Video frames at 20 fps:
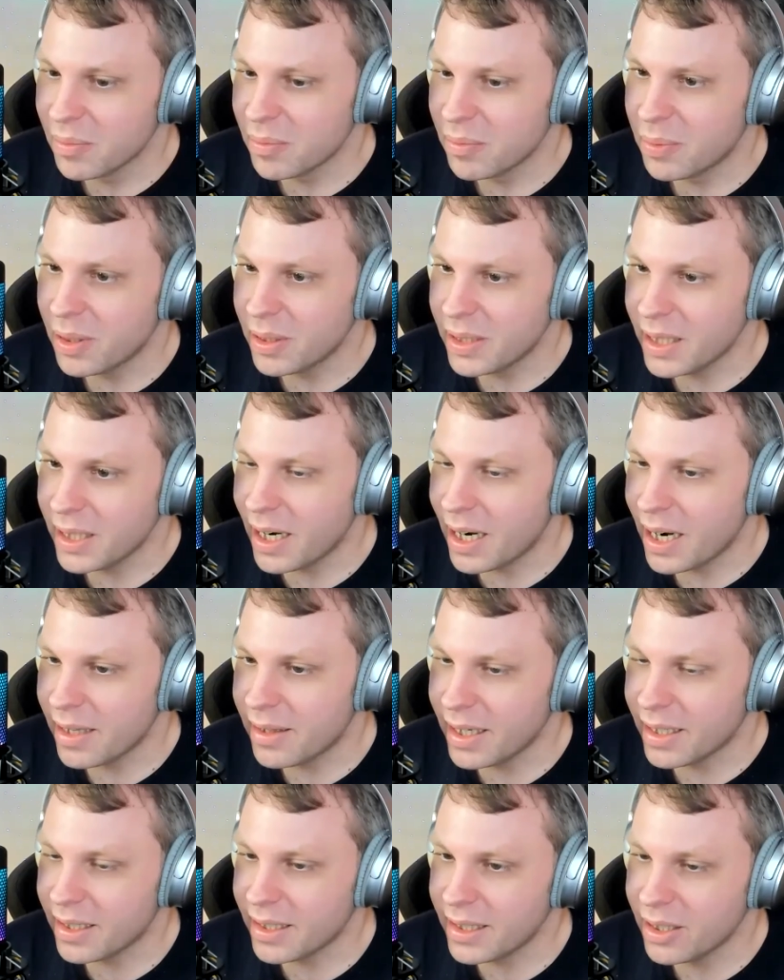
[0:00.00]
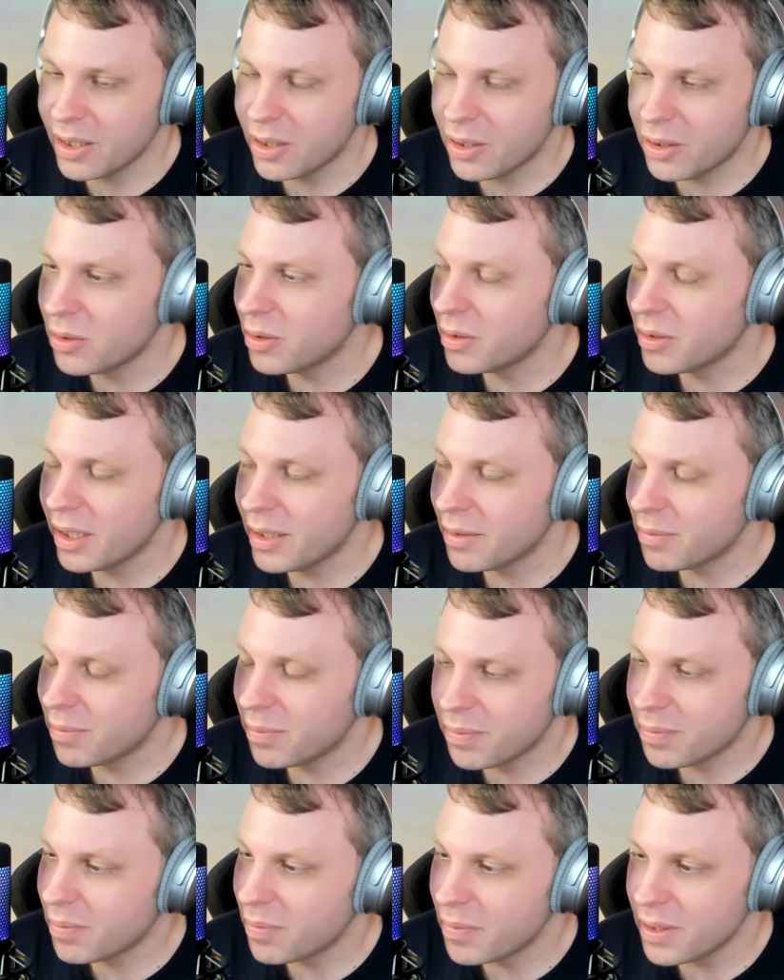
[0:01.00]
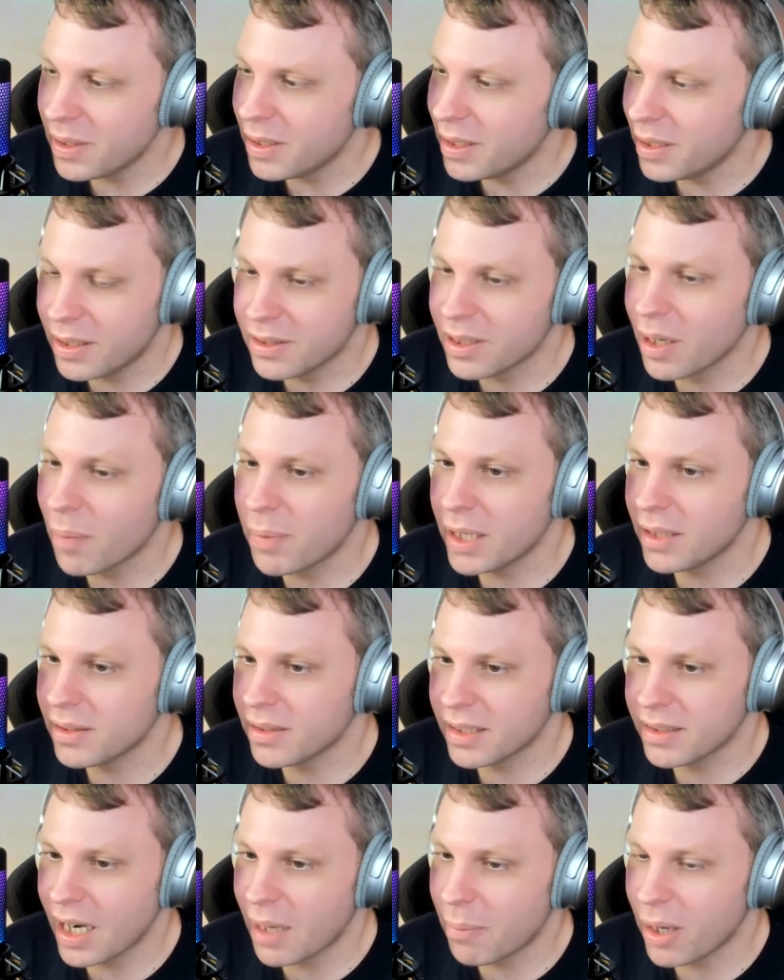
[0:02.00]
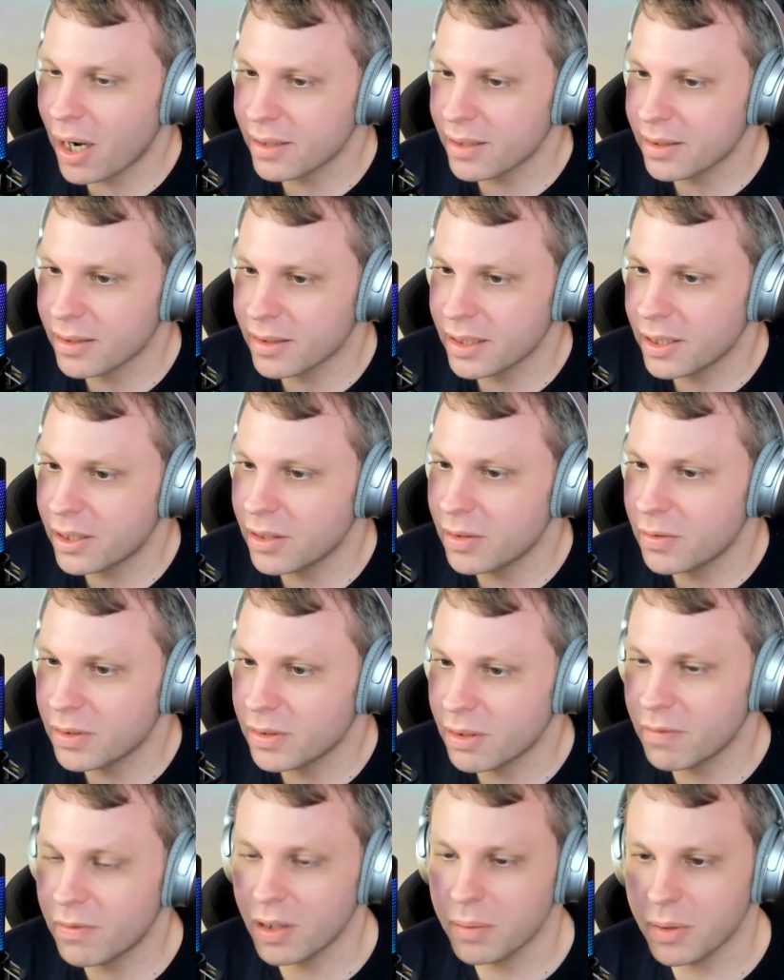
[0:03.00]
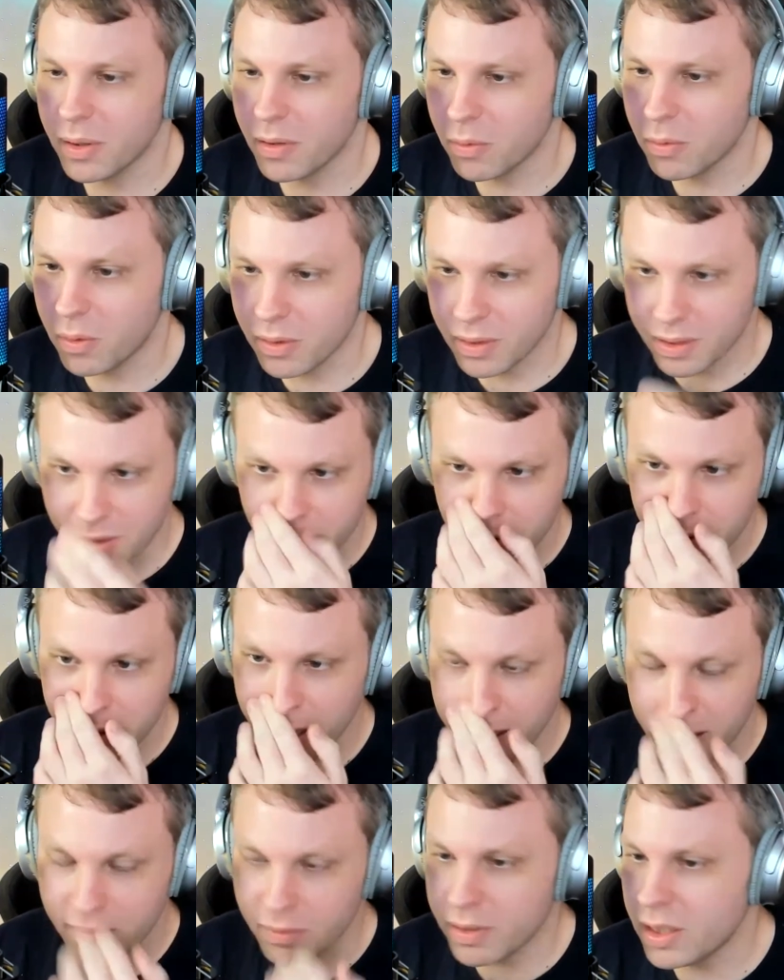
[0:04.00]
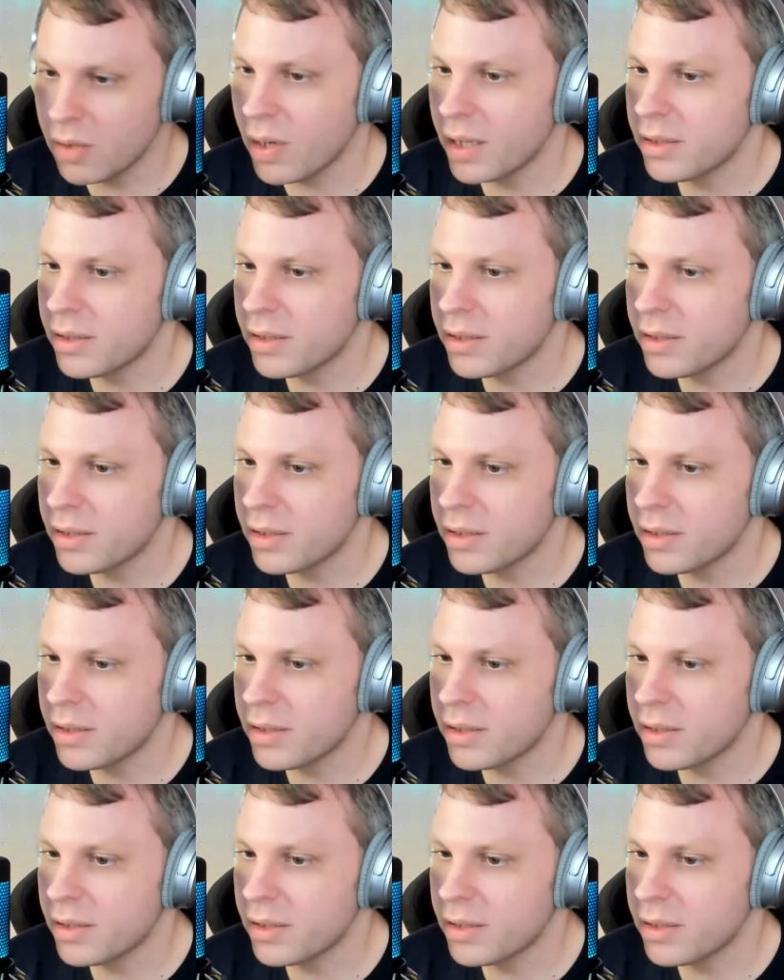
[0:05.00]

But yeah, I think some things like data processing could very well work. And when you write